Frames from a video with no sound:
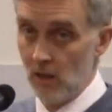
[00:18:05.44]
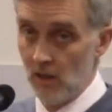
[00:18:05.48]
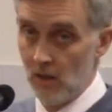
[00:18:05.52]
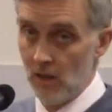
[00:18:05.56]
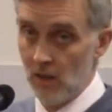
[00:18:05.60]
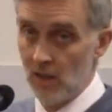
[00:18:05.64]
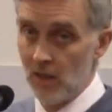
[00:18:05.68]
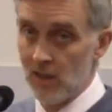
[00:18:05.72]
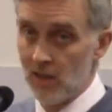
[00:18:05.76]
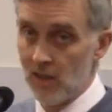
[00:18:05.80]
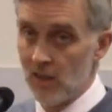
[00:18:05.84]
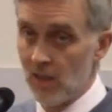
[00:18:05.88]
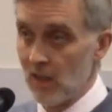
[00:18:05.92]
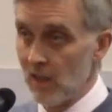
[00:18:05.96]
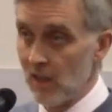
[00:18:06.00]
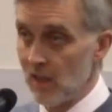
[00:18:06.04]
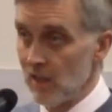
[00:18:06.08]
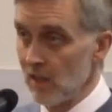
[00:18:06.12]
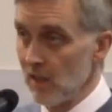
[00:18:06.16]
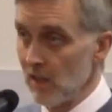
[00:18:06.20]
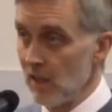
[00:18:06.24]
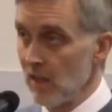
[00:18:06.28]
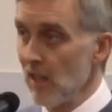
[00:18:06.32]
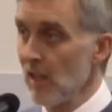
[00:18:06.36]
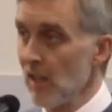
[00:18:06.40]
you, in a
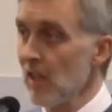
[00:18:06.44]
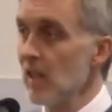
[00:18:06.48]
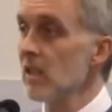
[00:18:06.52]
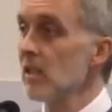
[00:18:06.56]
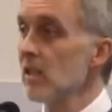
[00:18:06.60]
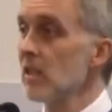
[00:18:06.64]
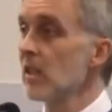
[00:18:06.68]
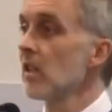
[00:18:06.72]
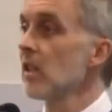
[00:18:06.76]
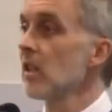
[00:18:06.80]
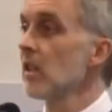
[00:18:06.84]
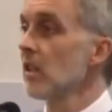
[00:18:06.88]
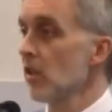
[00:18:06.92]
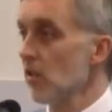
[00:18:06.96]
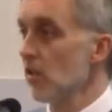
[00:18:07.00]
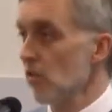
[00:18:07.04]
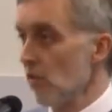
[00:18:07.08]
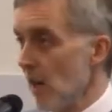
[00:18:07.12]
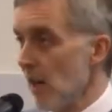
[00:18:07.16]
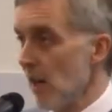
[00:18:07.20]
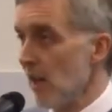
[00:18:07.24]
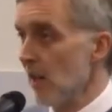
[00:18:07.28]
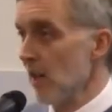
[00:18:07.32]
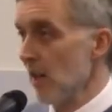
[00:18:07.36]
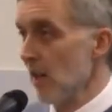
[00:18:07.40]
sense, his
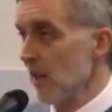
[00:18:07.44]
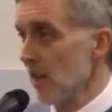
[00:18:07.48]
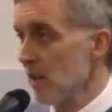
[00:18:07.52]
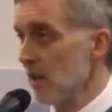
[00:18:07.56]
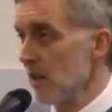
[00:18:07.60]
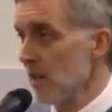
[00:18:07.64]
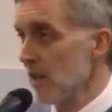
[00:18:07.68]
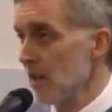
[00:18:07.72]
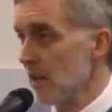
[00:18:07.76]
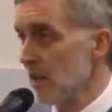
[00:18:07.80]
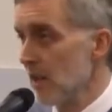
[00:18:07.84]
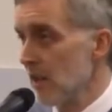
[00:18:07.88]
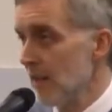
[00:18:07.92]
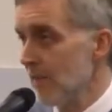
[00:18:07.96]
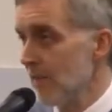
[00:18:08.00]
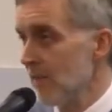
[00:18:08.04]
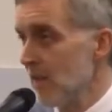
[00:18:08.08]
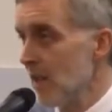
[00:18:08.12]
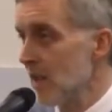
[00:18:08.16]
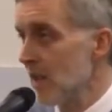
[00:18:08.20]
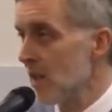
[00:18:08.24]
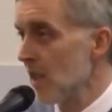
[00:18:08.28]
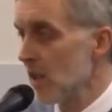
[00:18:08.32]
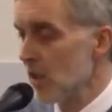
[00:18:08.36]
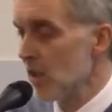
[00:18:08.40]
greatness,
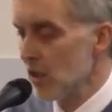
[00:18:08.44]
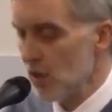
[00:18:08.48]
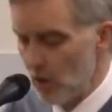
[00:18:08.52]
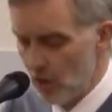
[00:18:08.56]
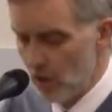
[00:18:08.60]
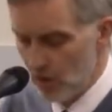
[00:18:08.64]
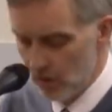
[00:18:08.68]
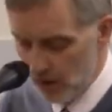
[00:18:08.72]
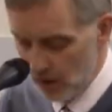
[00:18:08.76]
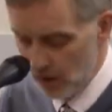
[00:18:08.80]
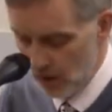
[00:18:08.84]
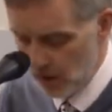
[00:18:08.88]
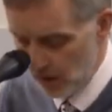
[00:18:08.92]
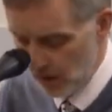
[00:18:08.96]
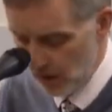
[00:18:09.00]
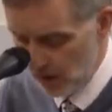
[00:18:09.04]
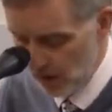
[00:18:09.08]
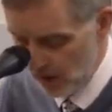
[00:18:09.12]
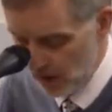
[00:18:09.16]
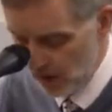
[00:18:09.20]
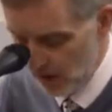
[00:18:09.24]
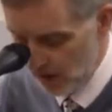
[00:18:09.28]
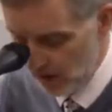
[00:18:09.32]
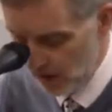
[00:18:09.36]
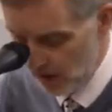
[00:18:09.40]
his
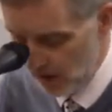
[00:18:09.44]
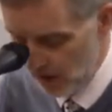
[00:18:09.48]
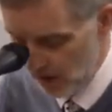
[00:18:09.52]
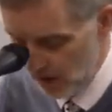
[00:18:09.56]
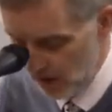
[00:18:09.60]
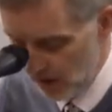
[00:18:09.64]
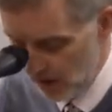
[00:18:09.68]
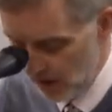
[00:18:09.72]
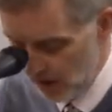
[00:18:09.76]
exaltedness.